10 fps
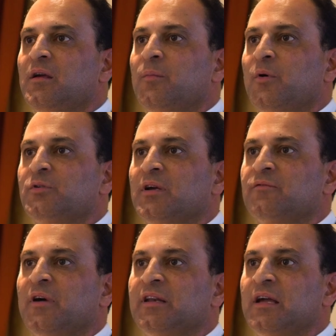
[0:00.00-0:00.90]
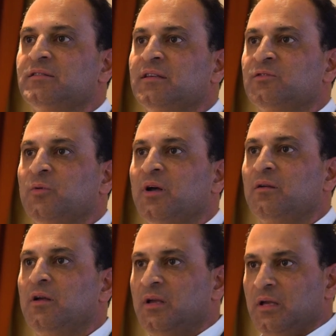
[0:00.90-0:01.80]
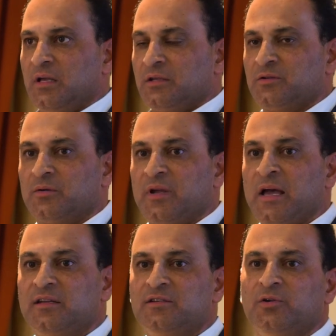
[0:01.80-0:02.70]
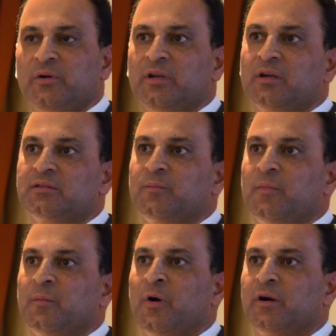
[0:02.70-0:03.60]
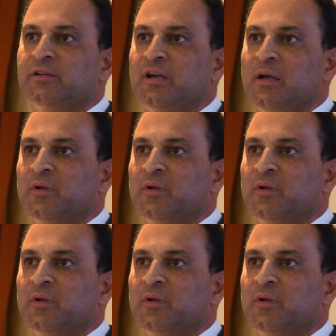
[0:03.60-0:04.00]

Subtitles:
project financing as well. So Andy's joining us part-time,